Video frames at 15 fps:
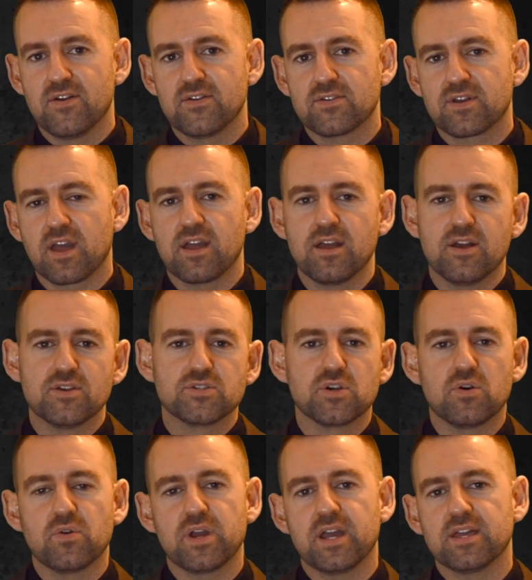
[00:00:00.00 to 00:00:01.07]
Okay,
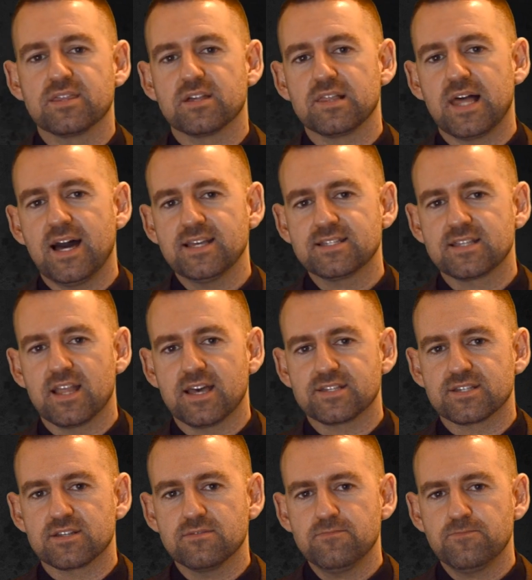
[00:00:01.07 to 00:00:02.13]
so in the last
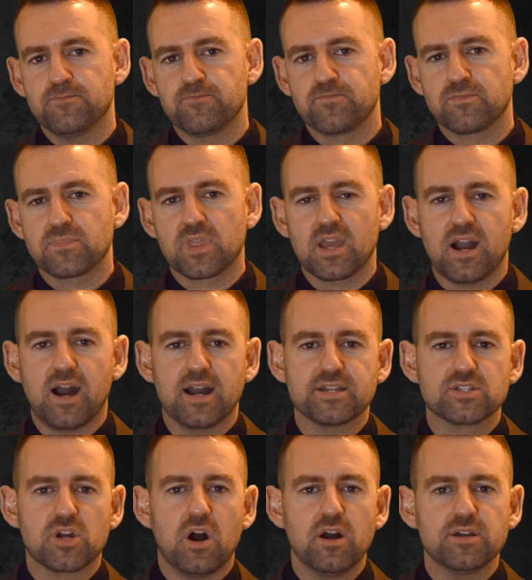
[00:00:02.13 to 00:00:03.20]
lesson, I
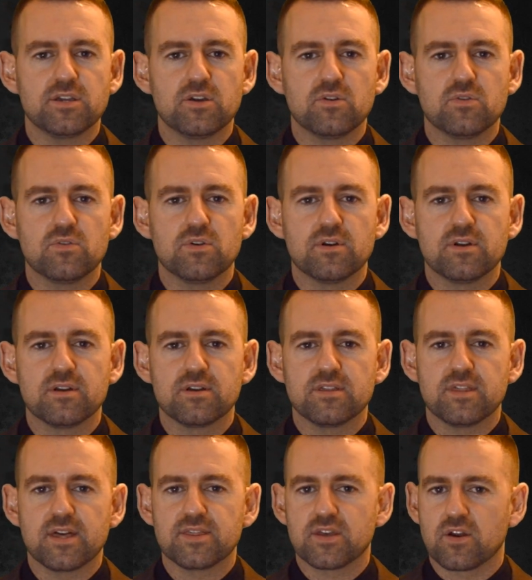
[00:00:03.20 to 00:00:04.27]
taught you
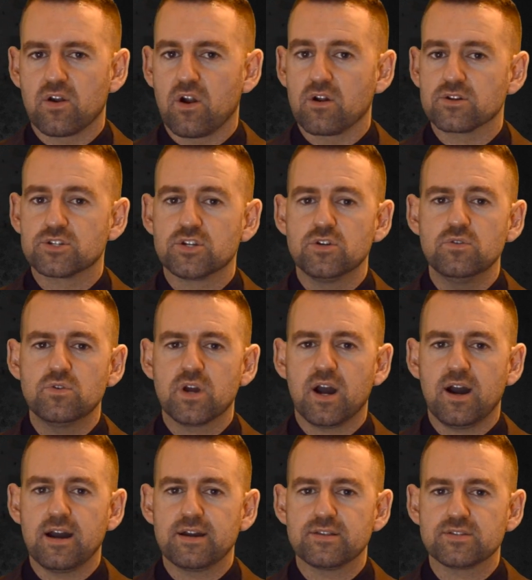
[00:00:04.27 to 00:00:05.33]
that there are two
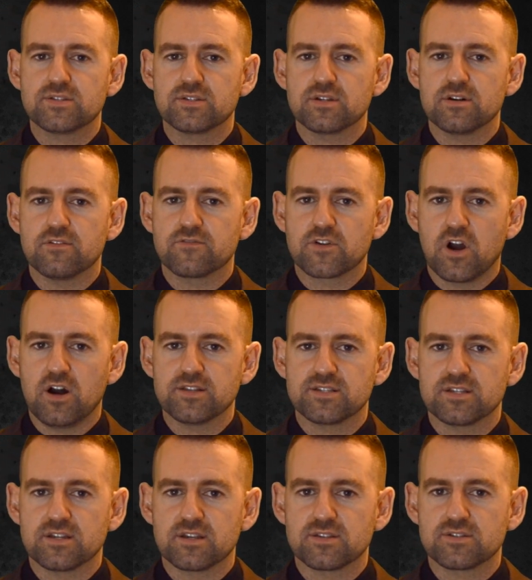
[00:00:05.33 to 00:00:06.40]
kinds of
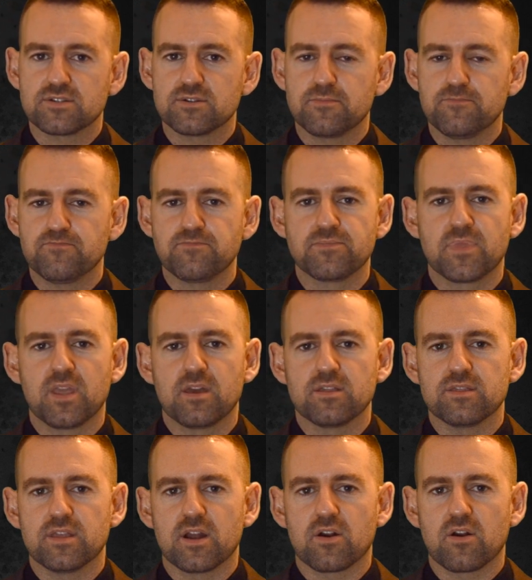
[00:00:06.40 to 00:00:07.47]
consonants.
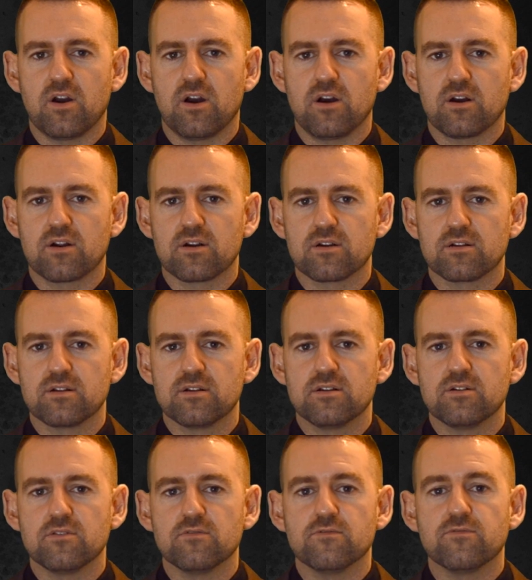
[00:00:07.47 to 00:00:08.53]
There are
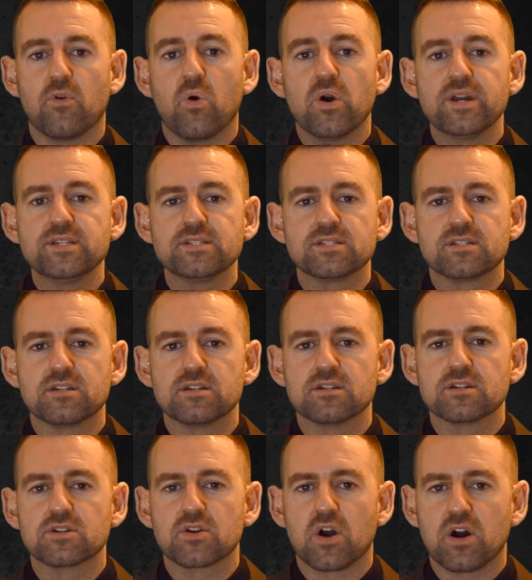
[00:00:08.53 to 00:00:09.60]
voiced
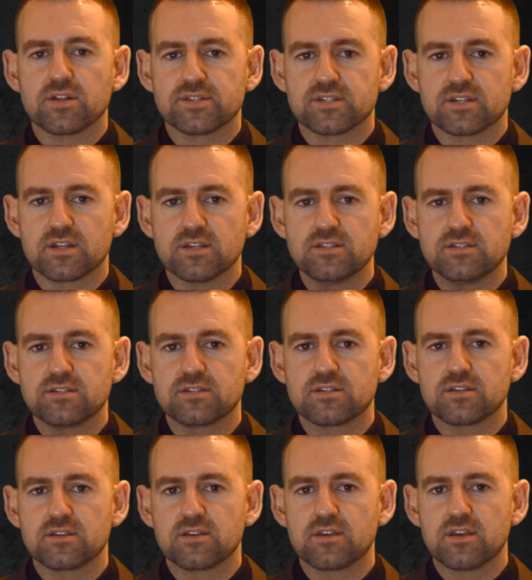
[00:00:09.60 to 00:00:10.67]
consonants
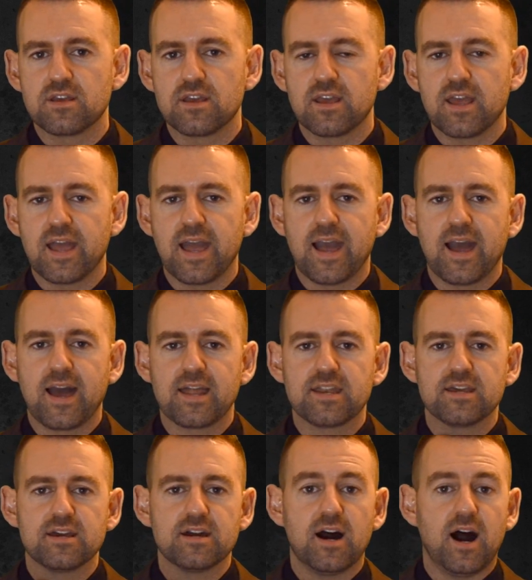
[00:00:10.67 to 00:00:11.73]
and
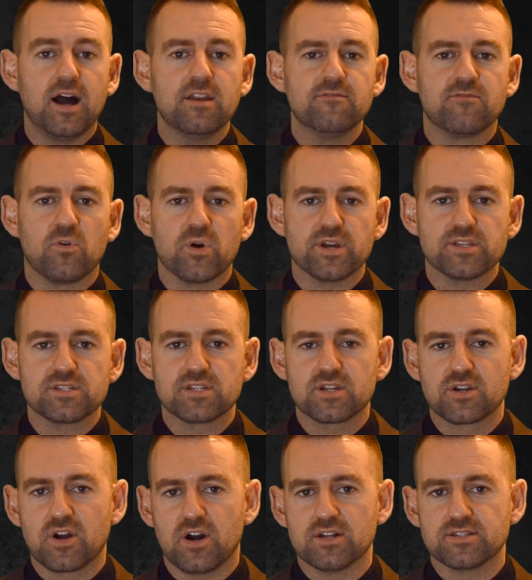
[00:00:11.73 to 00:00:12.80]
unvoiced
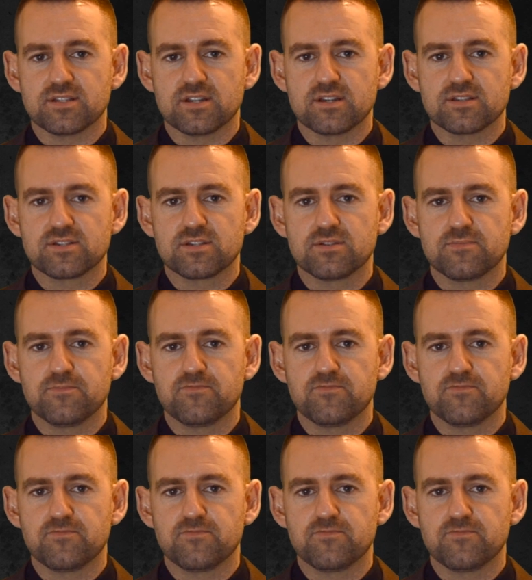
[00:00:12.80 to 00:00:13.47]
consonants.